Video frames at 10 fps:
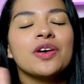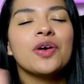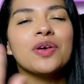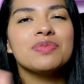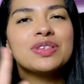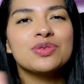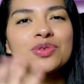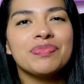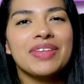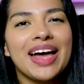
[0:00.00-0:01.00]
Gros
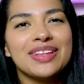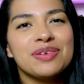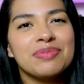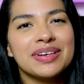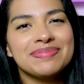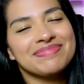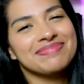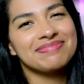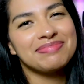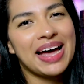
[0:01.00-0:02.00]
bisous, à demain.
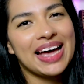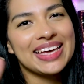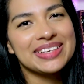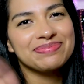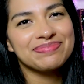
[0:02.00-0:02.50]
Bye.